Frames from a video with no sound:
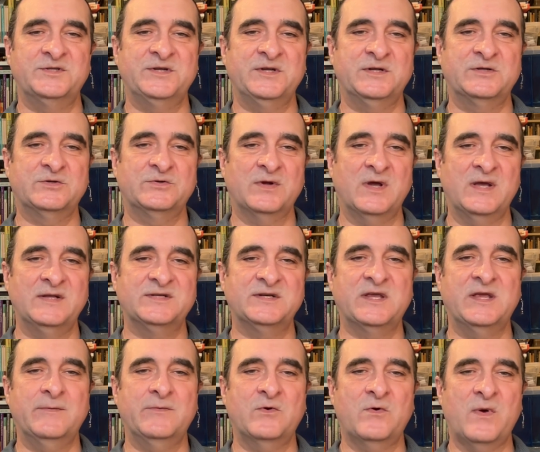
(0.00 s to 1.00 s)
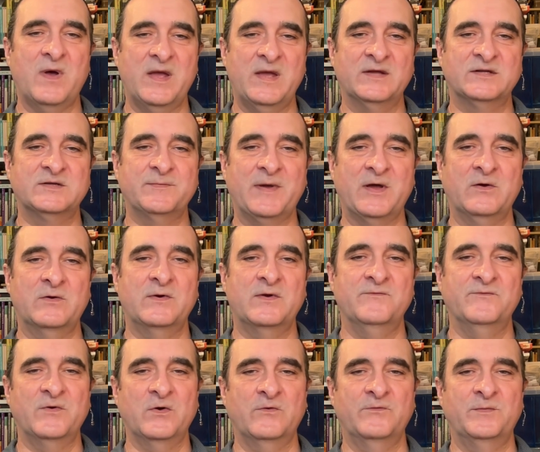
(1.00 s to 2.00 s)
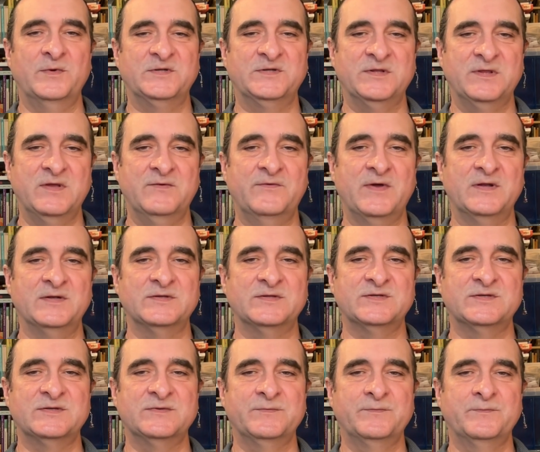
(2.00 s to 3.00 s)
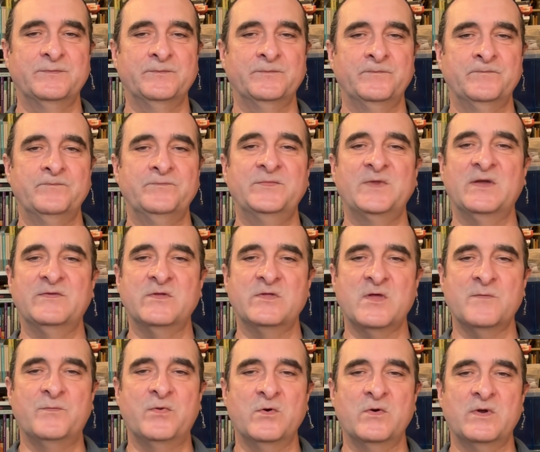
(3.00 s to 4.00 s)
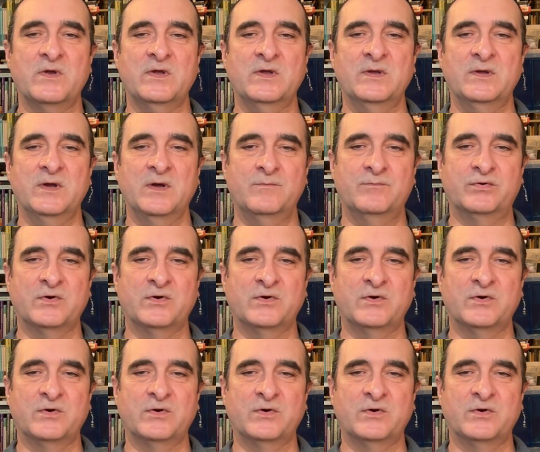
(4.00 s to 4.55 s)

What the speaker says: she had tried to keep quiet about her involvement in the events, and that the book had